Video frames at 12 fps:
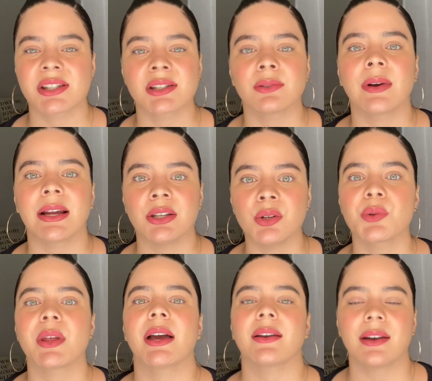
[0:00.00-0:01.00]
So I knew
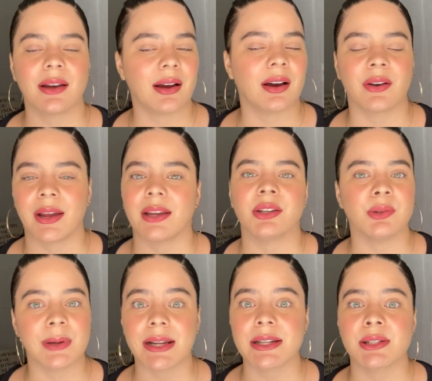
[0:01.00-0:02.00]
that, okay, you
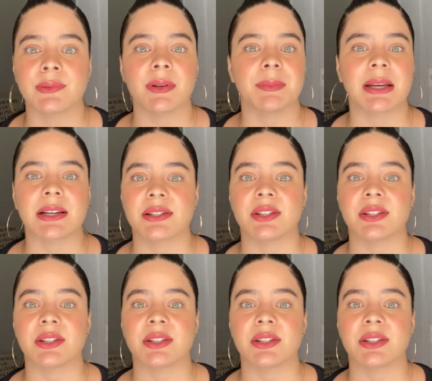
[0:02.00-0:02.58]
got to do it because